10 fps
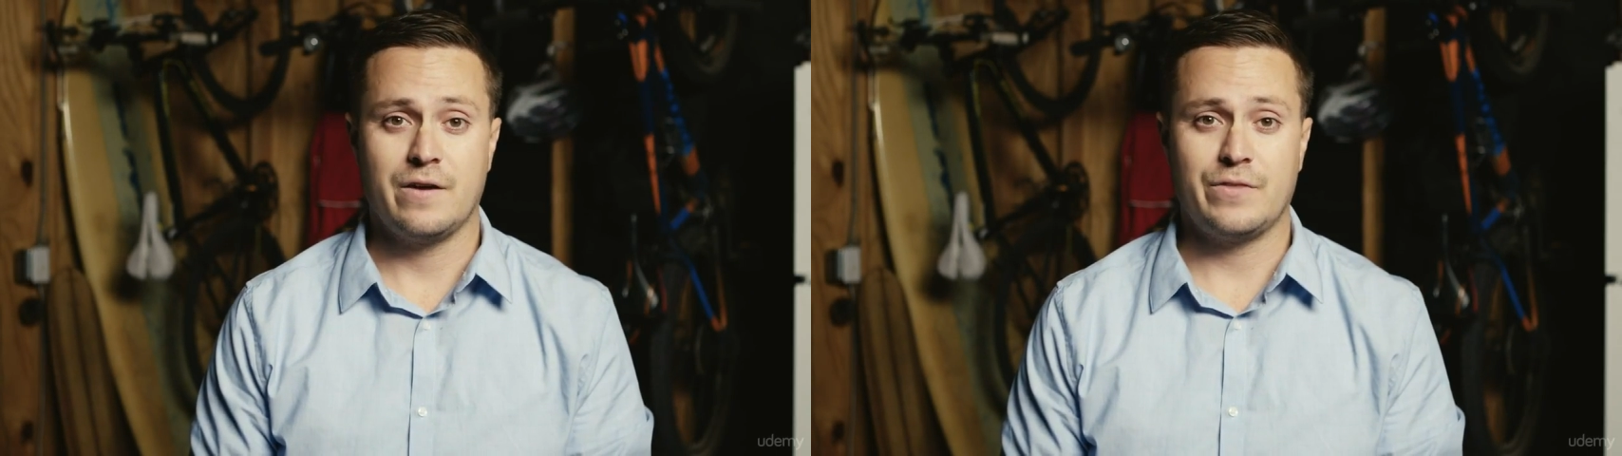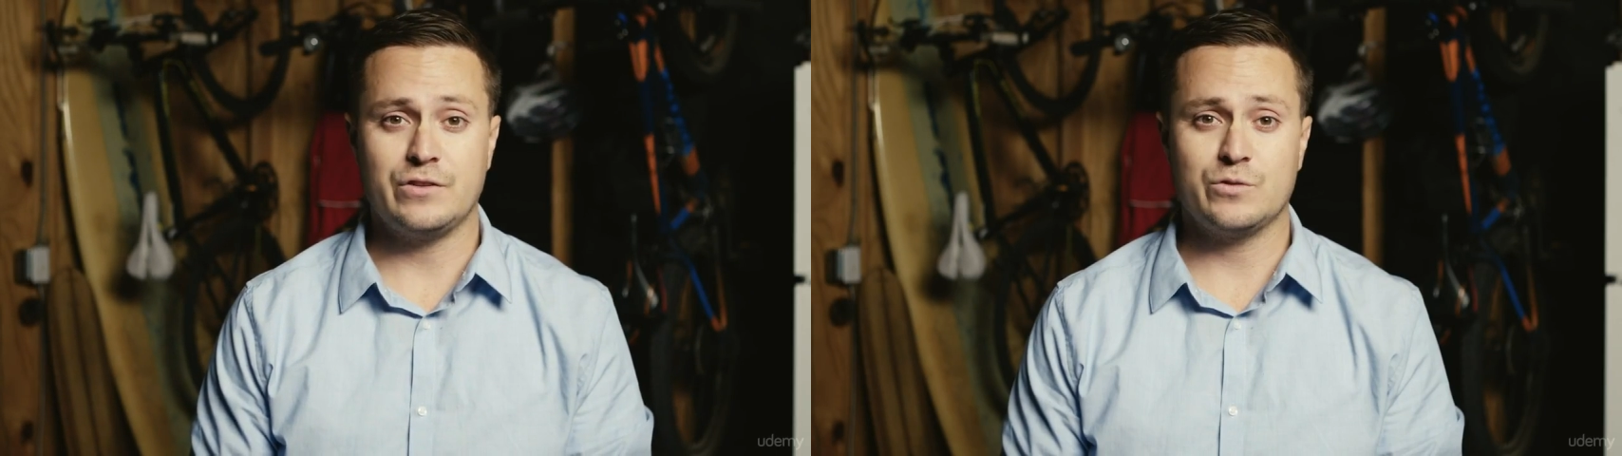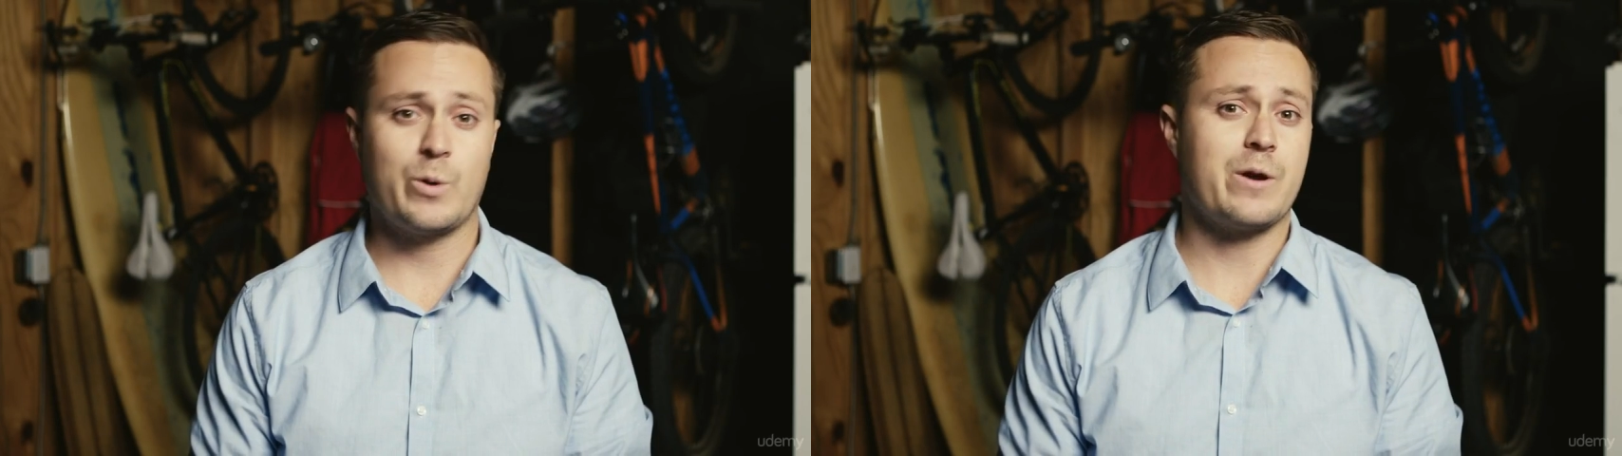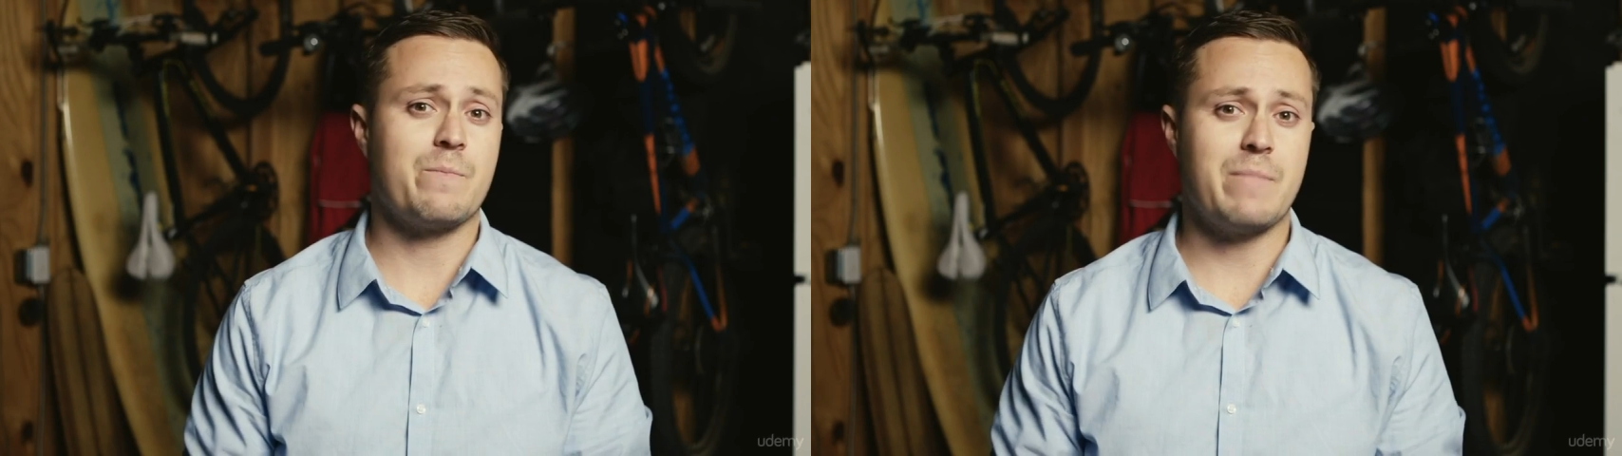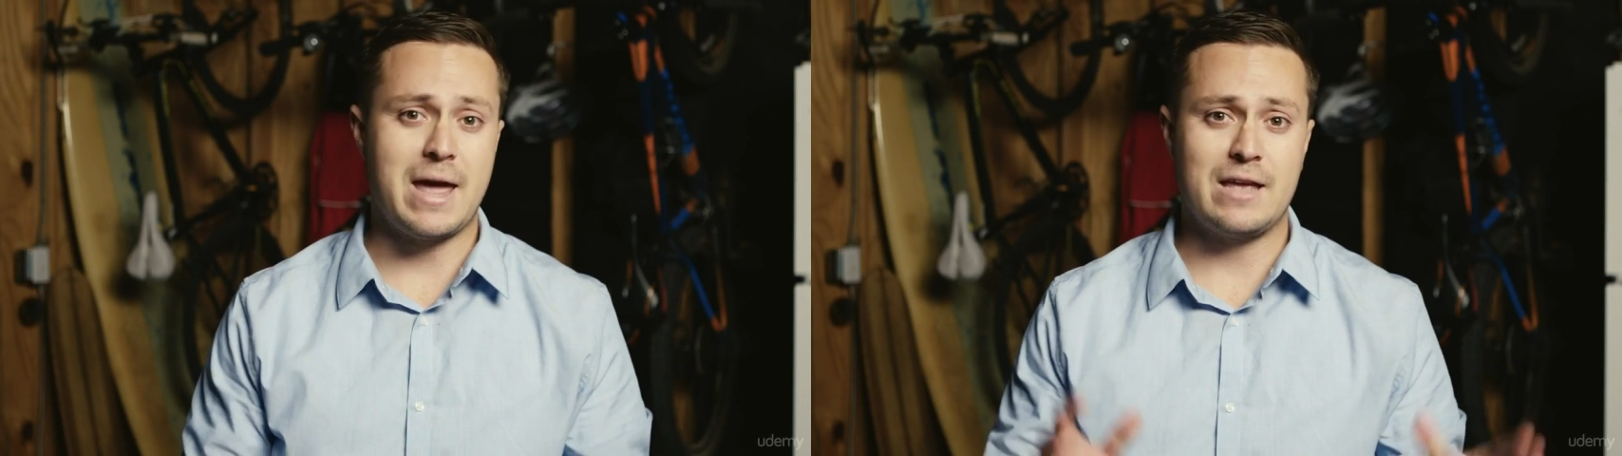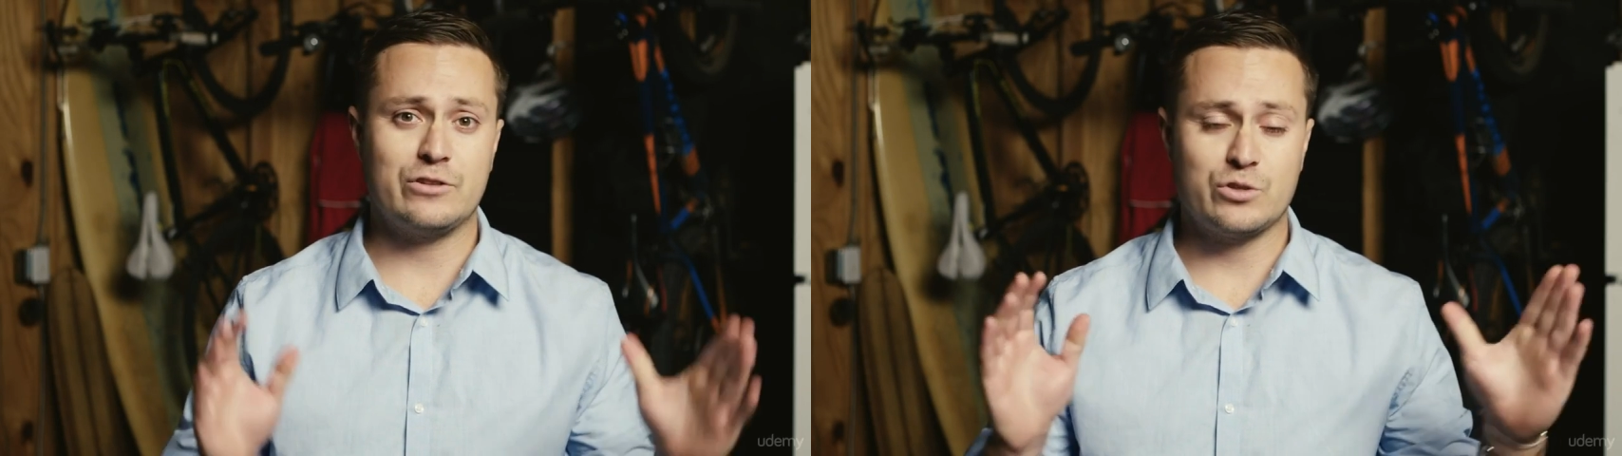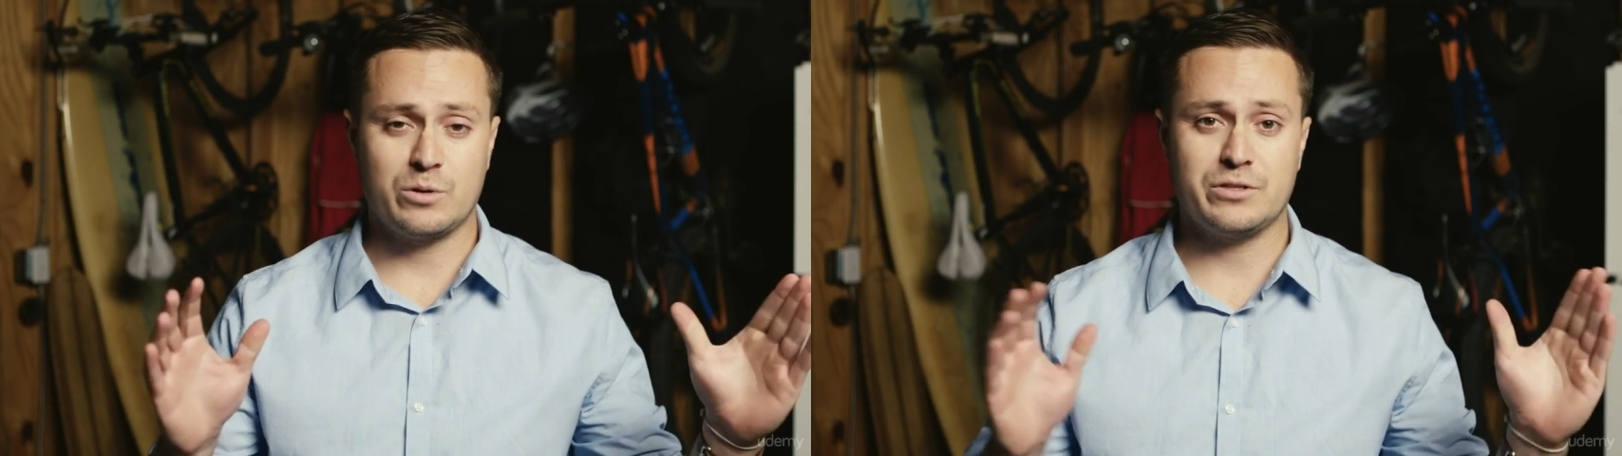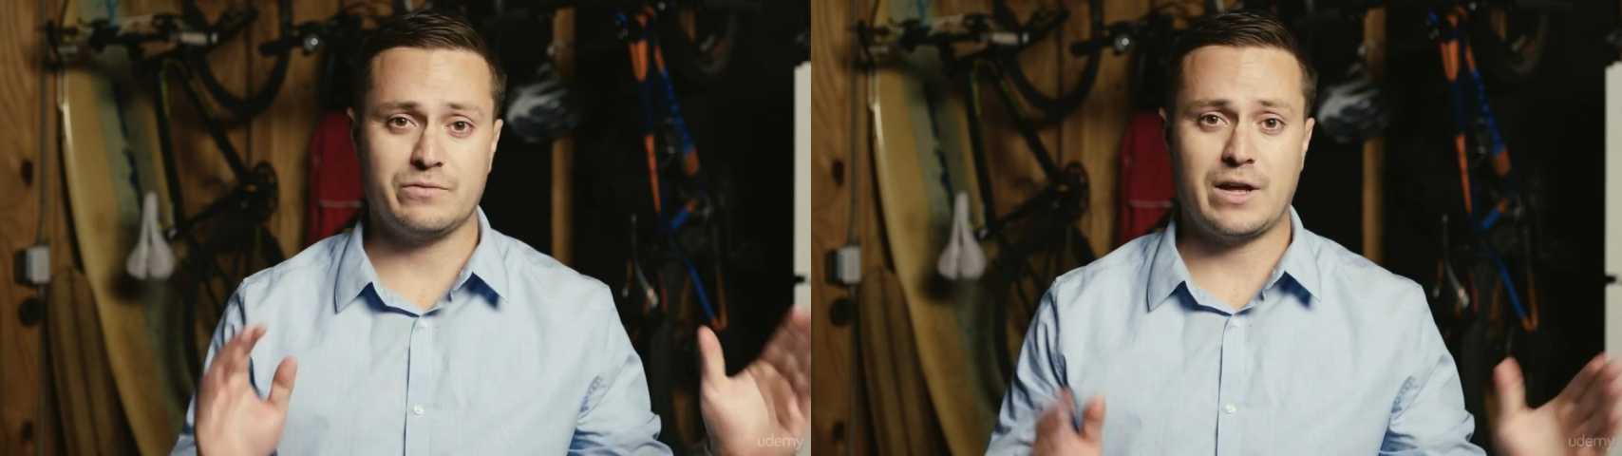This is where your main
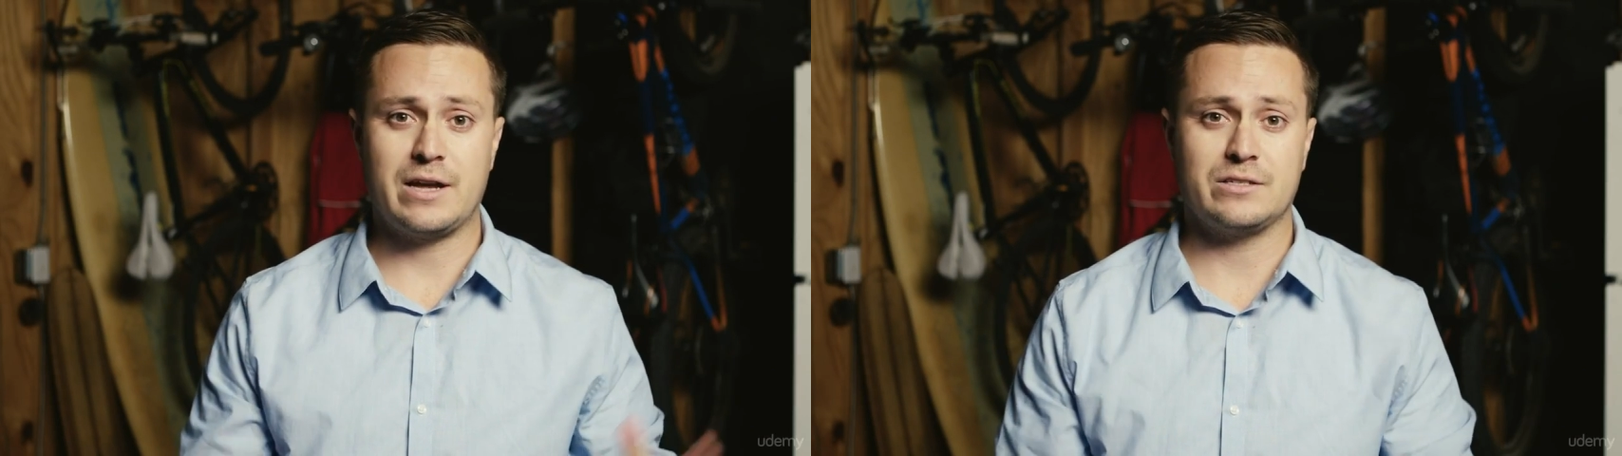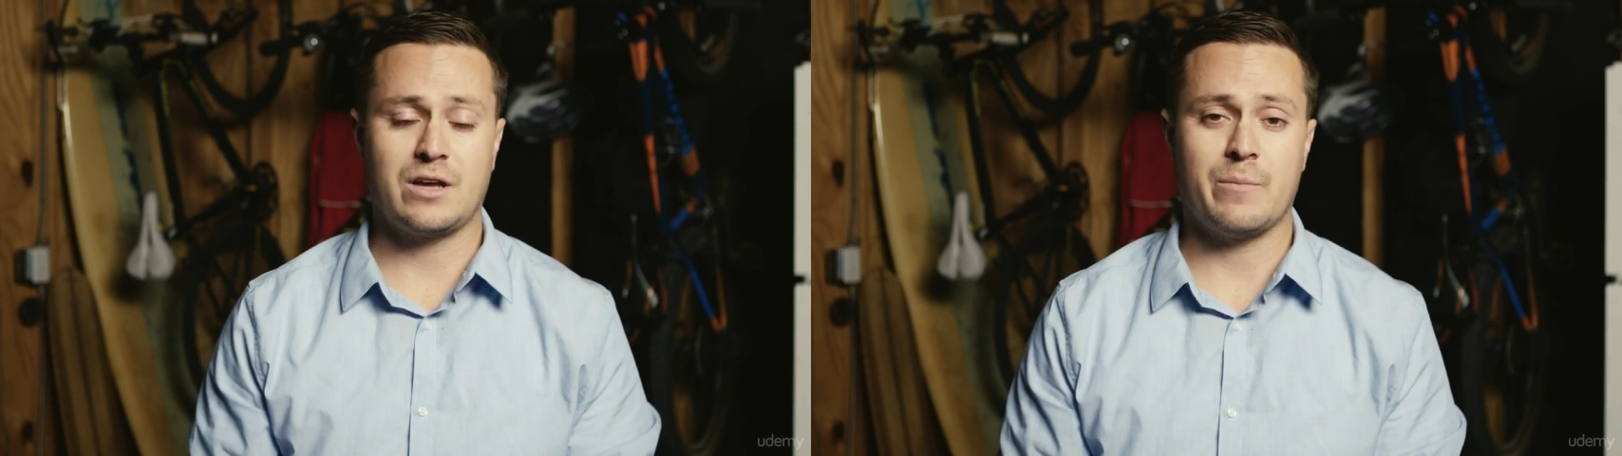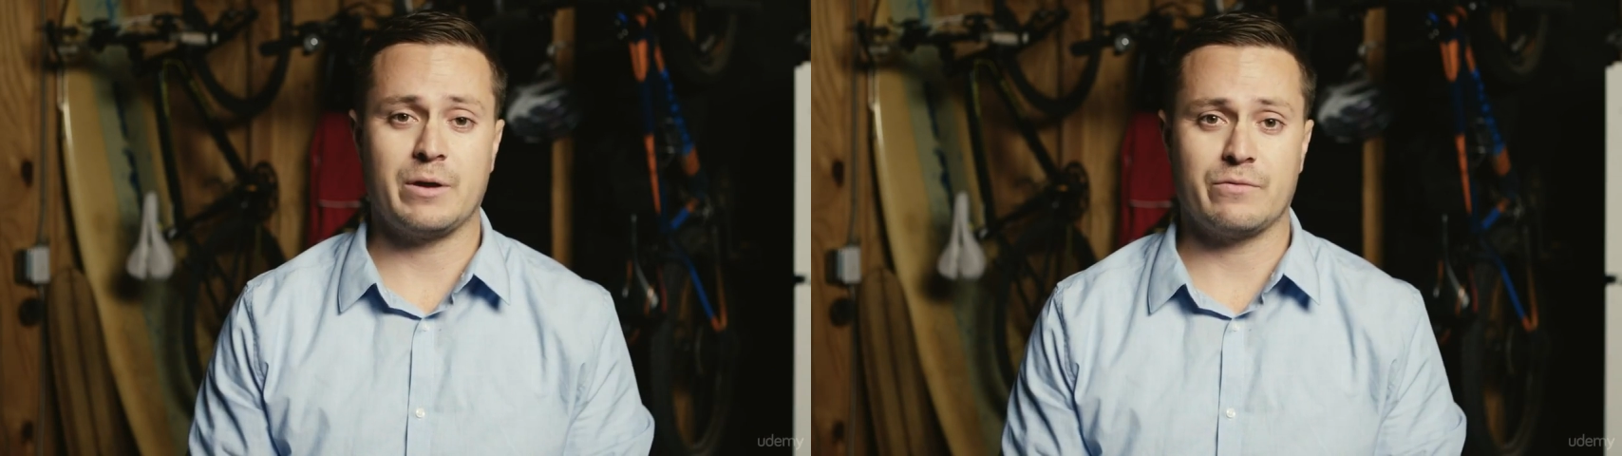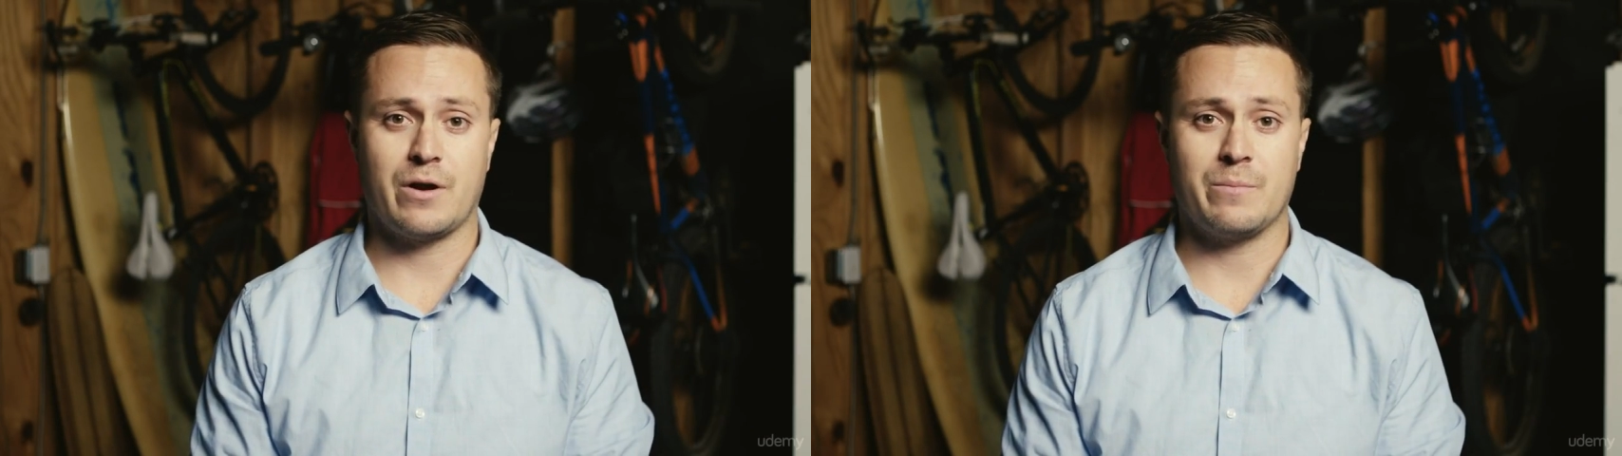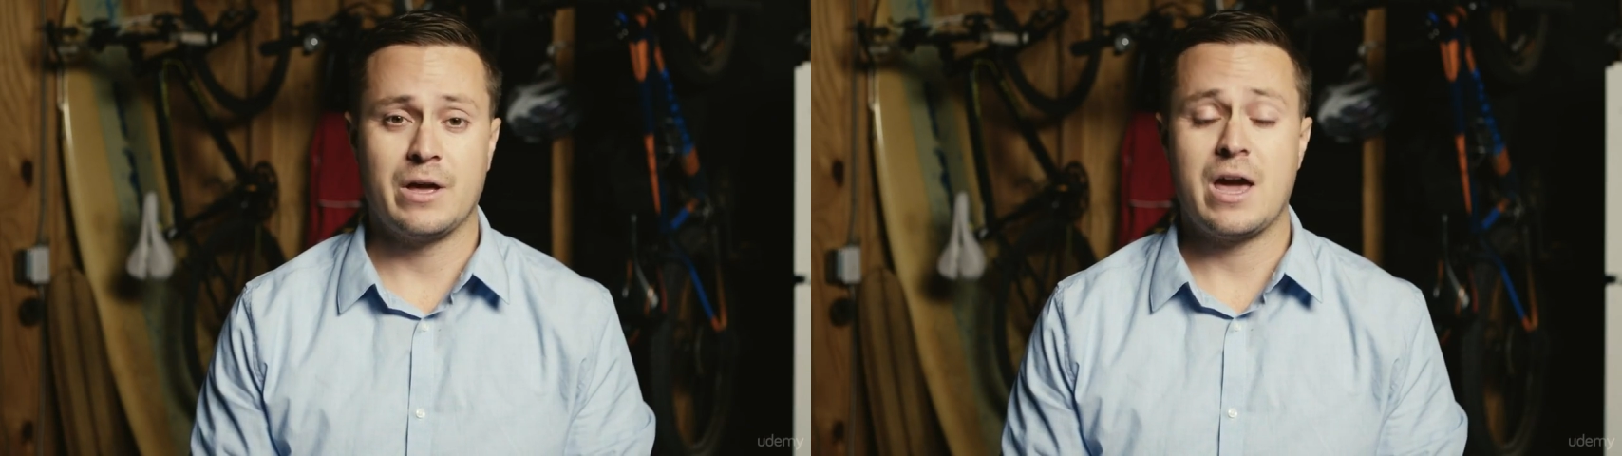source of light is coming from,